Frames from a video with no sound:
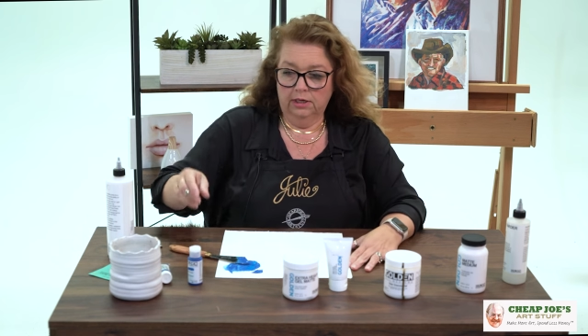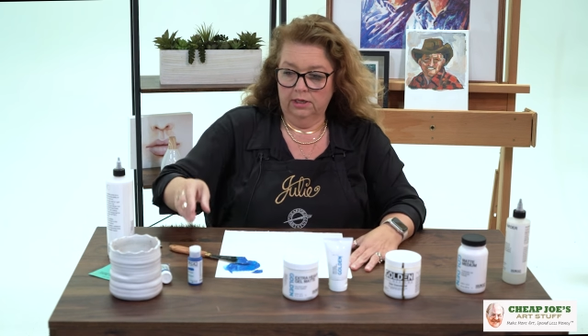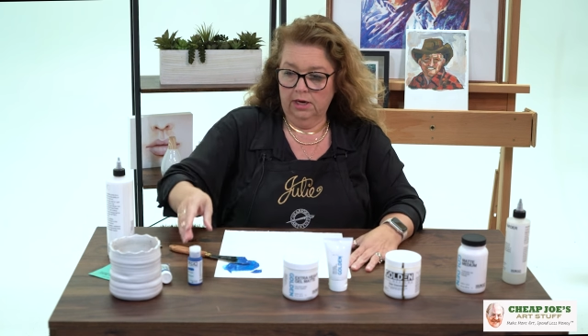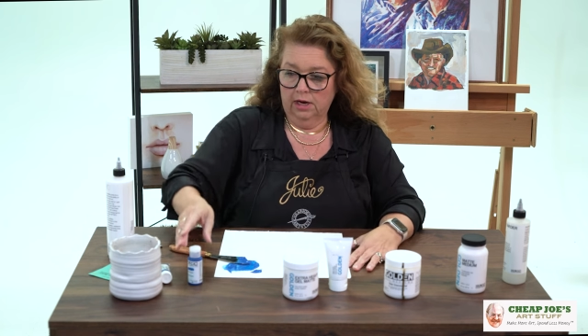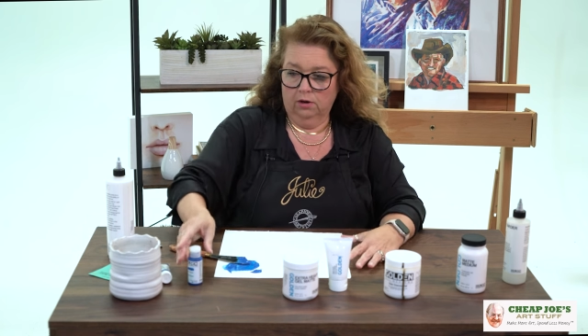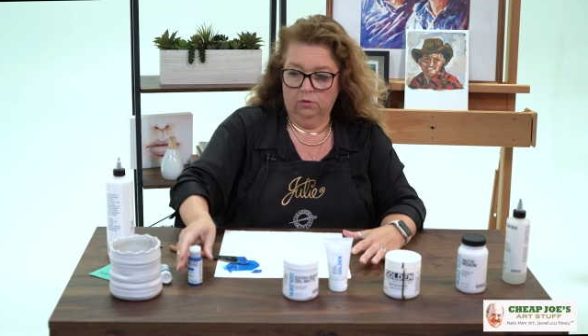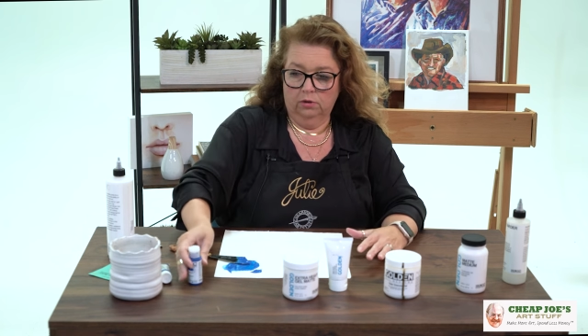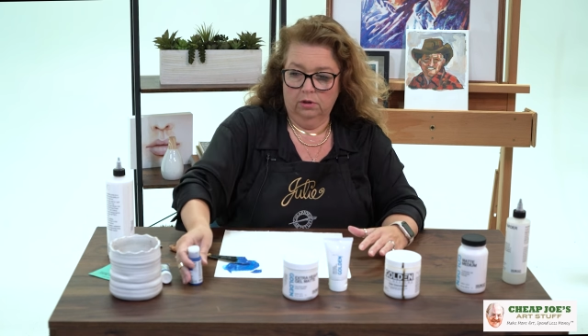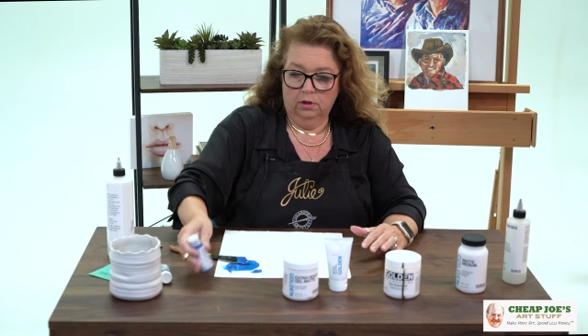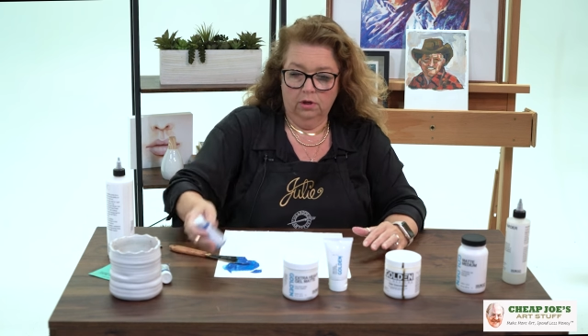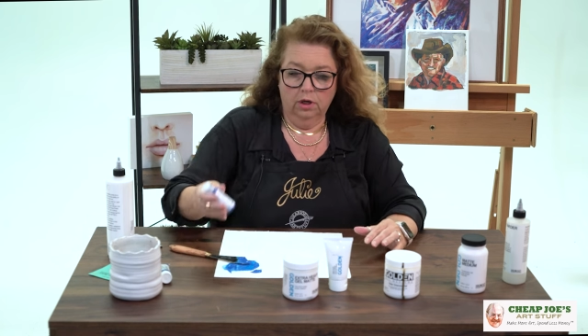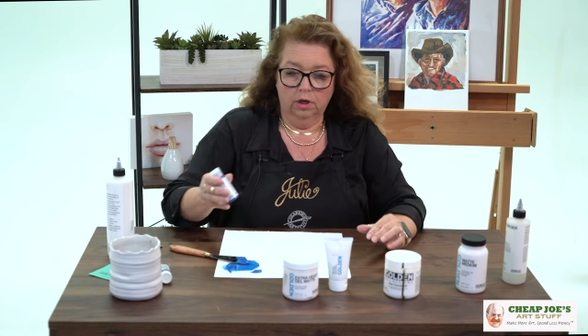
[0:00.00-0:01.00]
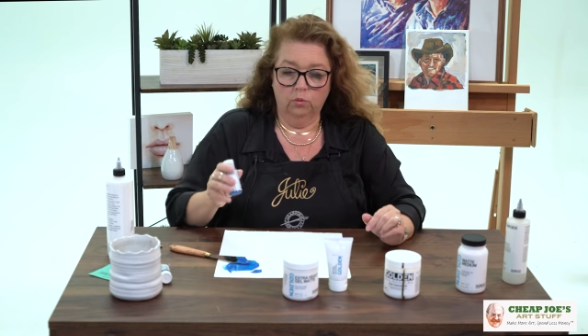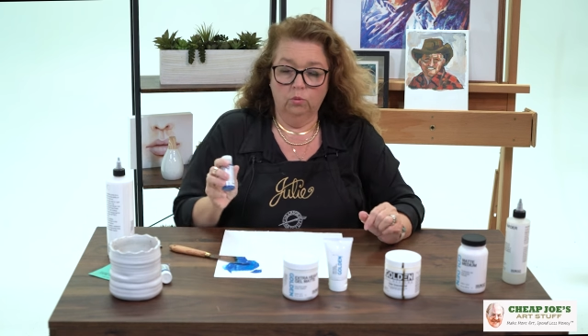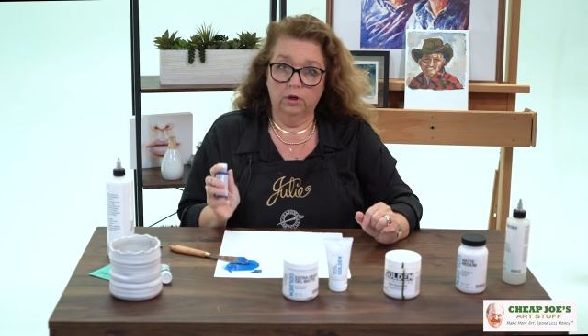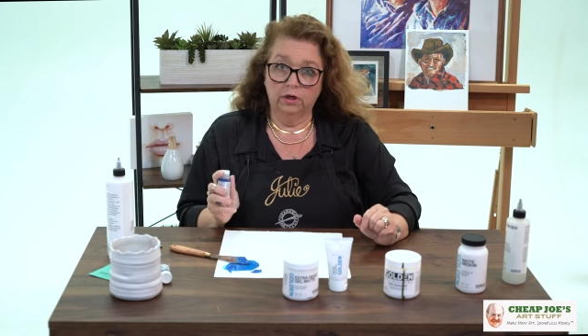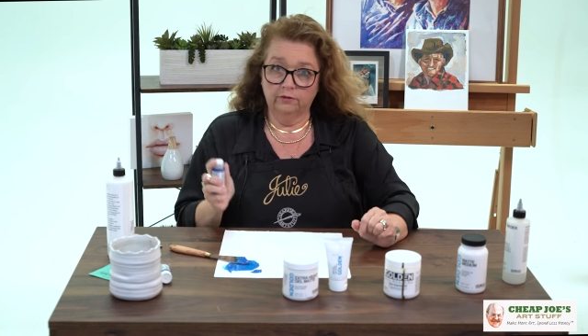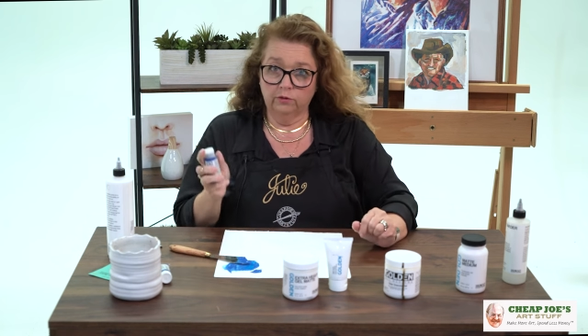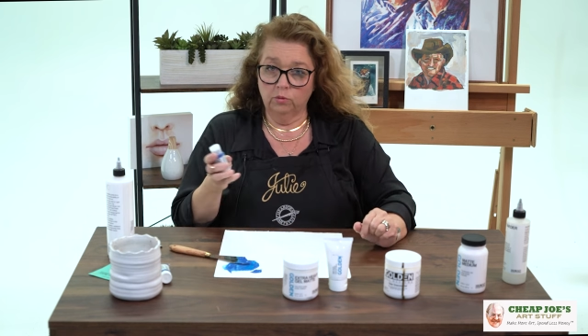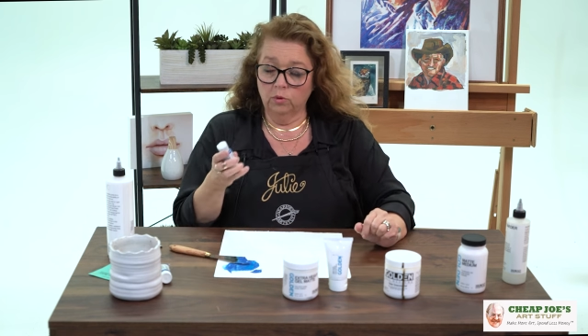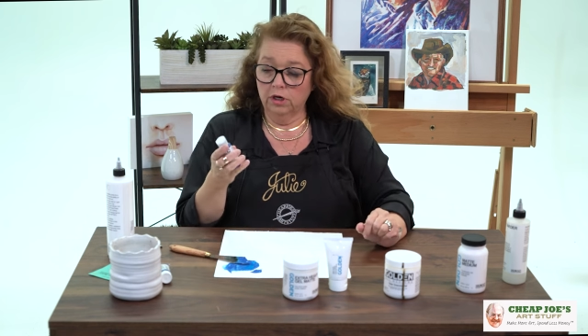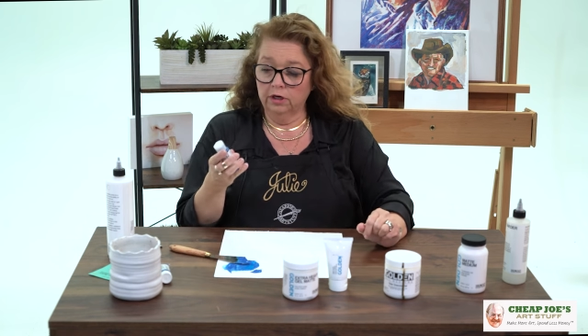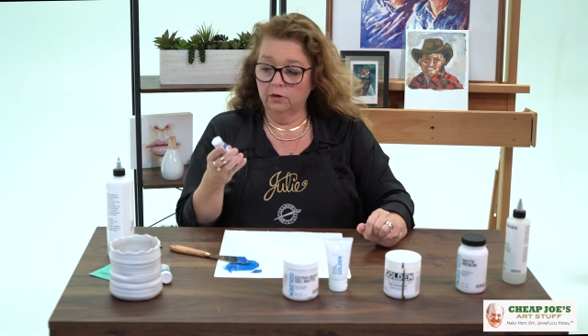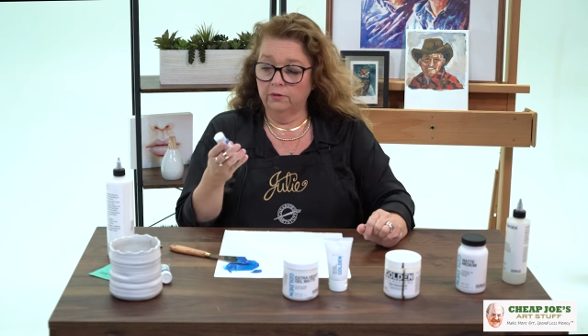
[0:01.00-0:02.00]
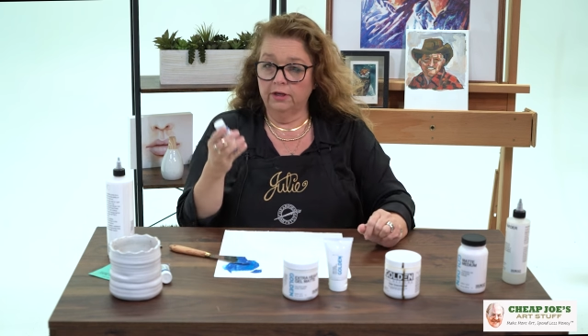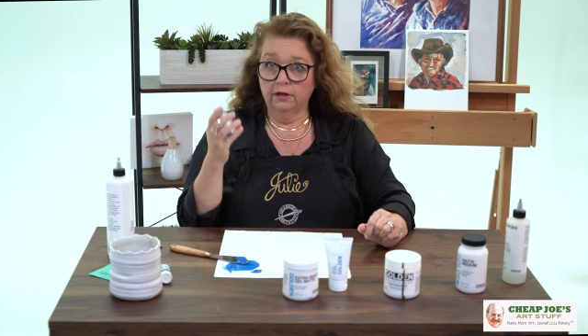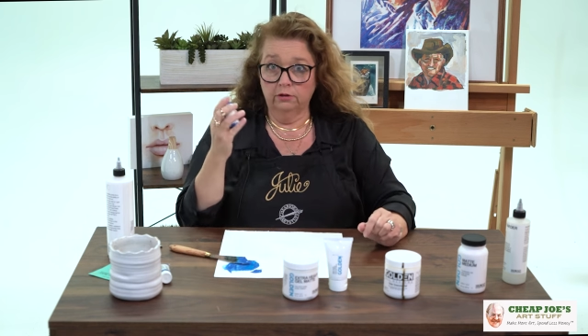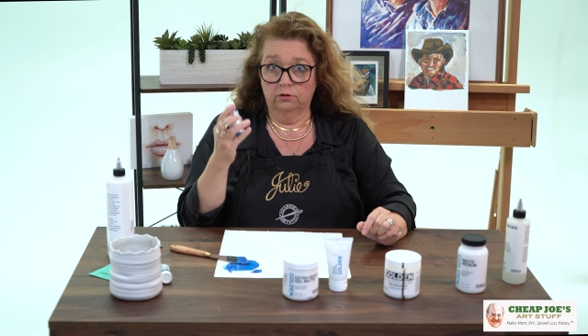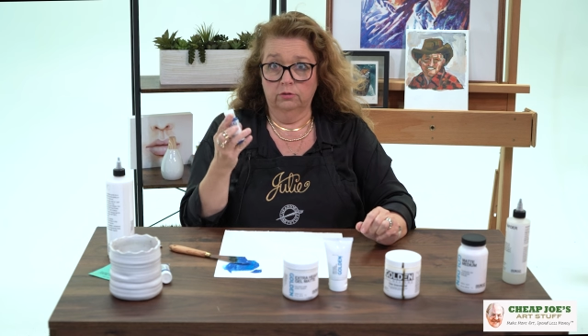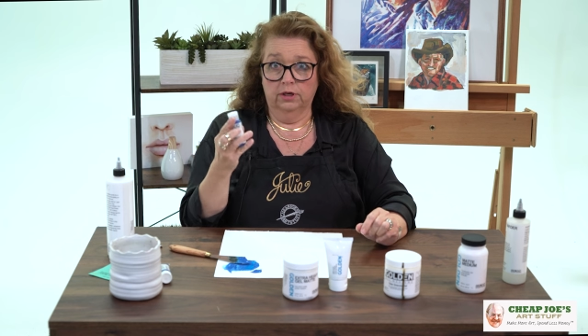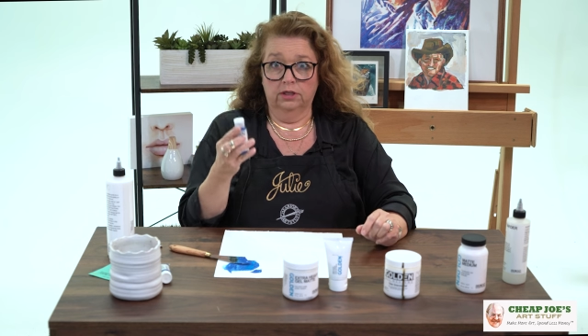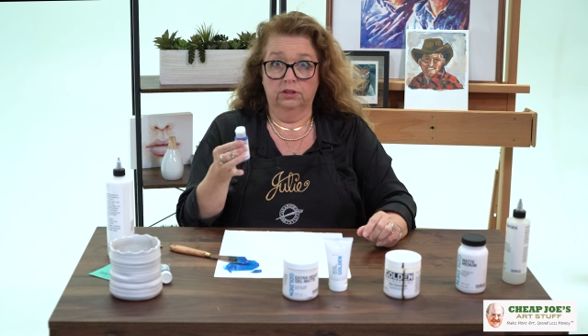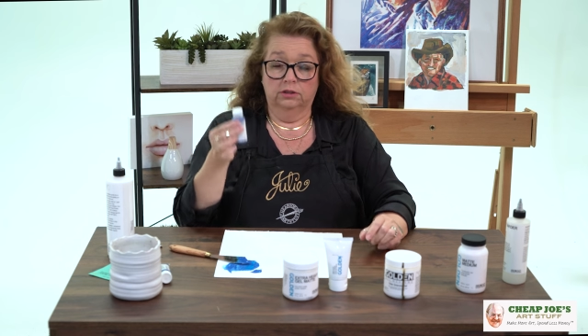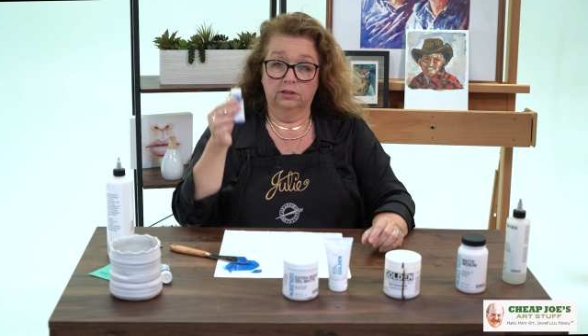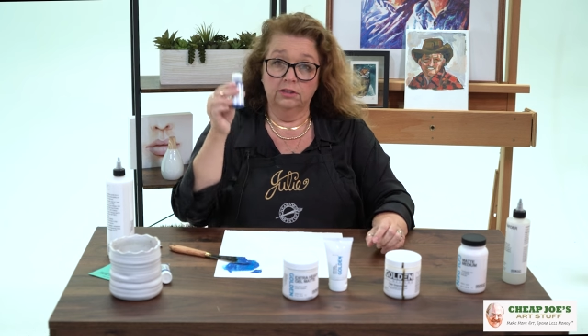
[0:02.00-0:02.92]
Now, what if we want to go the other direction?